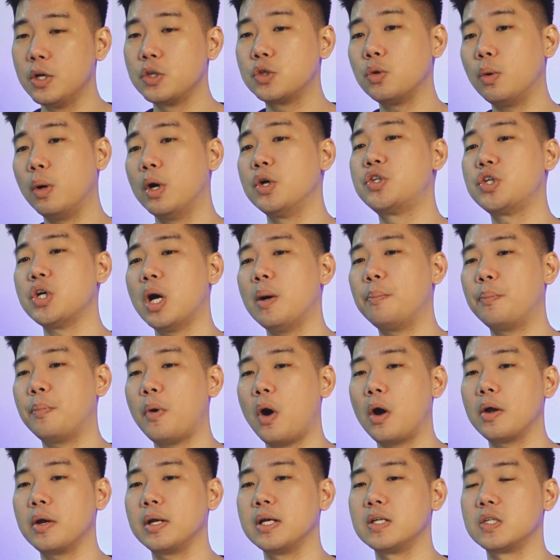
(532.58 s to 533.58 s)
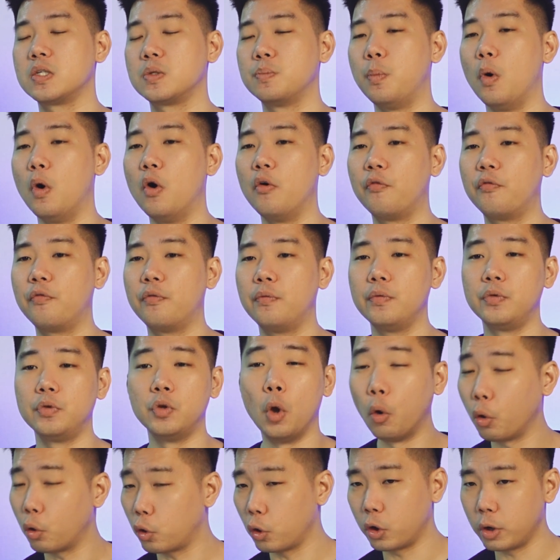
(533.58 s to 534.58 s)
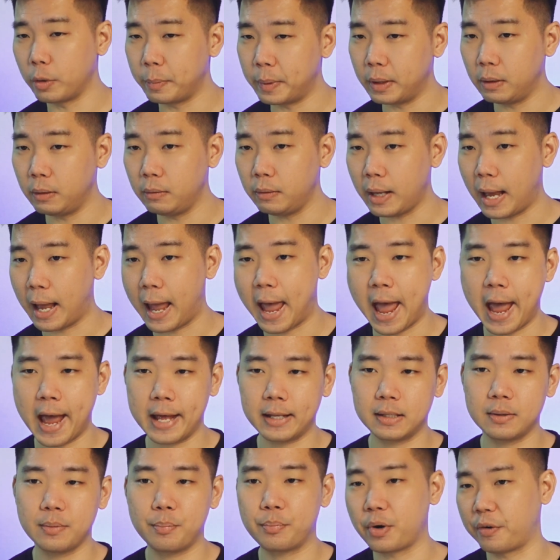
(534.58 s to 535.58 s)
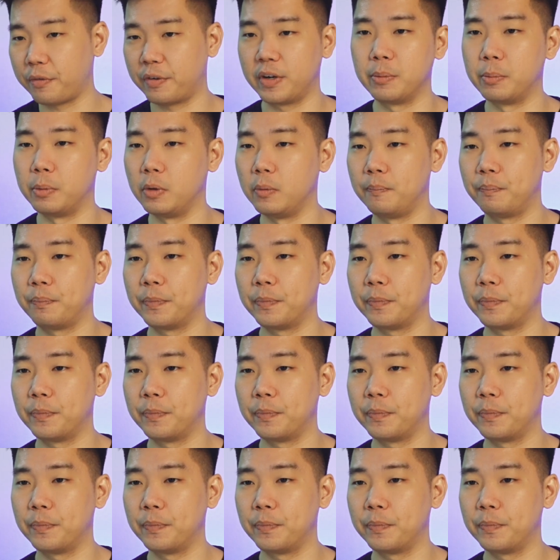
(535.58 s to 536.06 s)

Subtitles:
So a job board is both no-codable and profitable.